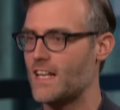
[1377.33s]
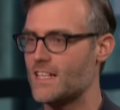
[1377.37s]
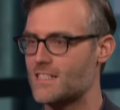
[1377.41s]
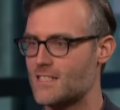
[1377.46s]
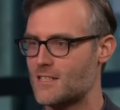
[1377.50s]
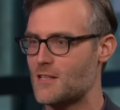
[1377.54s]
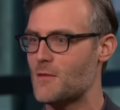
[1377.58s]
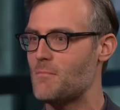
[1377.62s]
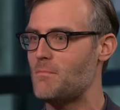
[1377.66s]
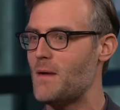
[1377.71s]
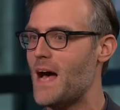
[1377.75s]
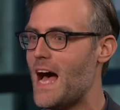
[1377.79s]
It's
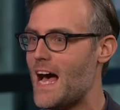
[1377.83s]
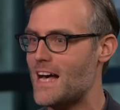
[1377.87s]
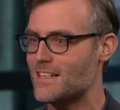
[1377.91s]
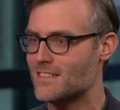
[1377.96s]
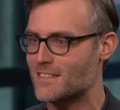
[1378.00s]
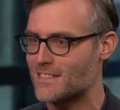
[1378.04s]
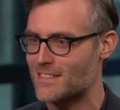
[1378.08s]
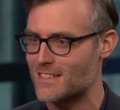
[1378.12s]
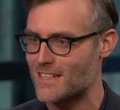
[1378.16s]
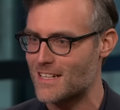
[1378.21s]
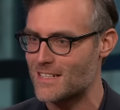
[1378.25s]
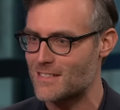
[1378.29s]
the
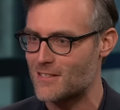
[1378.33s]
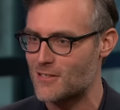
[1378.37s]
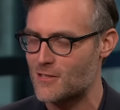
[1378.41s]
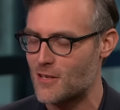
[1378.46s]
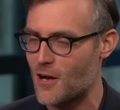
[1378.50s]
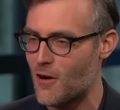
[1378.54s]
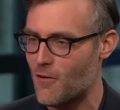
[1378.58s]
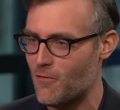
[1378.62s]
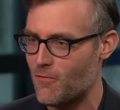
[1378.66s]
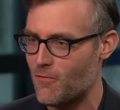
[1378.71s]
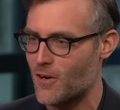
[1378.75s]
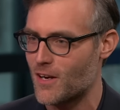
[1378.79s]
best. It's
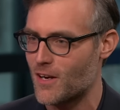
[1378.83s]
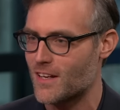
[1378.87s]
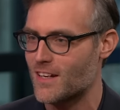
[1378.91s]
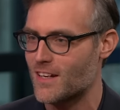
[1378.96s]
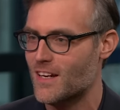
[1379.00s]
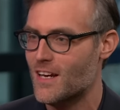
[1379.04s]
so funny.